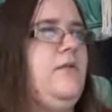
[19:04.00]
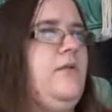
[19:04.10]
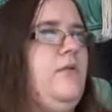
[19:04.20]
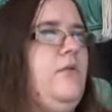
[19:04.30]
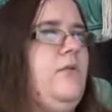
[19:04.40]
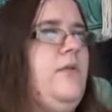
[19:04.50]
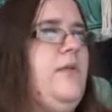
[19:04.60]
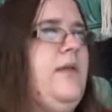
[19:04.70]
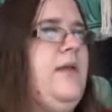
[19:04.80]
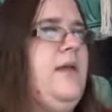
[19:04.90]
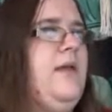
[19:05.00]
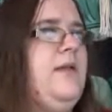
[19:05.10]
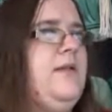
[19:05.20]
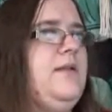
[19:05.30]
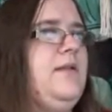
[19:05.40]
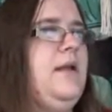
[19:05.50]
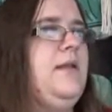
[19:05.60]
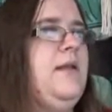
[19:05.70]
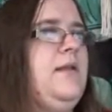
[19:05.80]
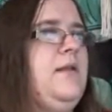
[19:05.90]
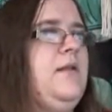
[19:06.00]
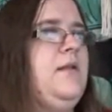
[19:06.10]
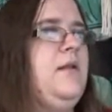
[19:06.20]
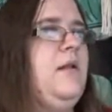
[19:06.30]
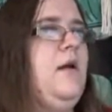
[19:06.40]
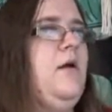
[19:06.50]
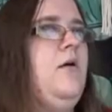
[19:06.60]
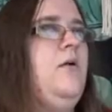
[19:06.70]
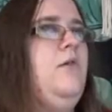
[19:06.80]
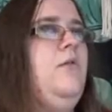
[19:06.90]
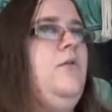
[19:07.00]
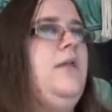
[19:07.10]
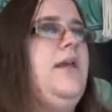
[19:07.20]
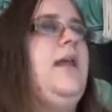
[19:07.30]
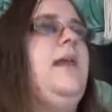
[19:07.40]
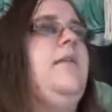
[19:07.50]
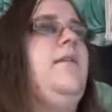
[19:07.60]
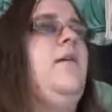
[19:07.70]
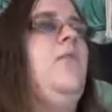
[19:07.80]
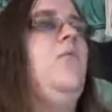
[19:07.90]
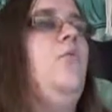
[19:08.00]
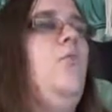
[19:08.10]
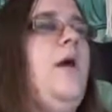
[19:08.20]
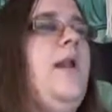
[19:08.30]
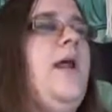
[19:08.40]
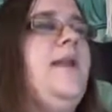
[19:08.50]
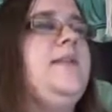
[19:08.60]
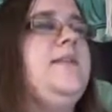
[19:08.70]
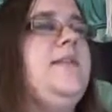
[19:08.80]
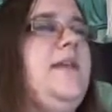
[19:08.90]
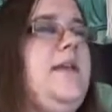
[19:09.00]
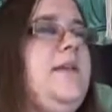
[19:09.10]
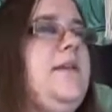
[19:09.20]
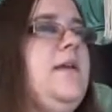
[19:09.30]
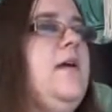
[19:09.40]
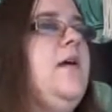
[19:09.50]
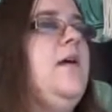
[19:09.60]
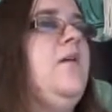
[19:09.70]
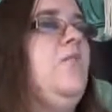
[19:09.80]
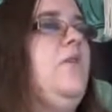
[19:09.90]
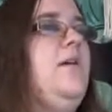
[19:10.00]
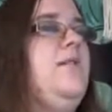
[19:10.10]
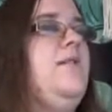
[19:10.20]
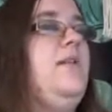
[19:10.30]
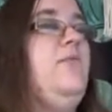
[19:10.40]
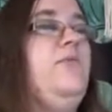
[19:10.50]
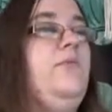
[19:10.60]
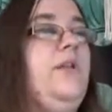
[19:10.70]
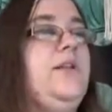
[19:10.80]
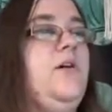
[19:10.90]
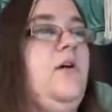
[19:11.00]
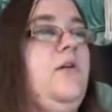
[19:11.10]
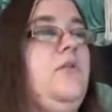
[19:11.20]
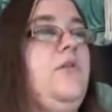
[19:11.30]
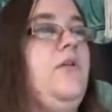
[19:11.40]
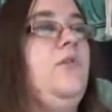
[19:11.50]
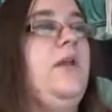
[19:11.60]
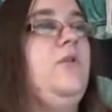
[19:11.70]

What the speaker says: so there's that, and then okay. So what I did was, this was really tall, so like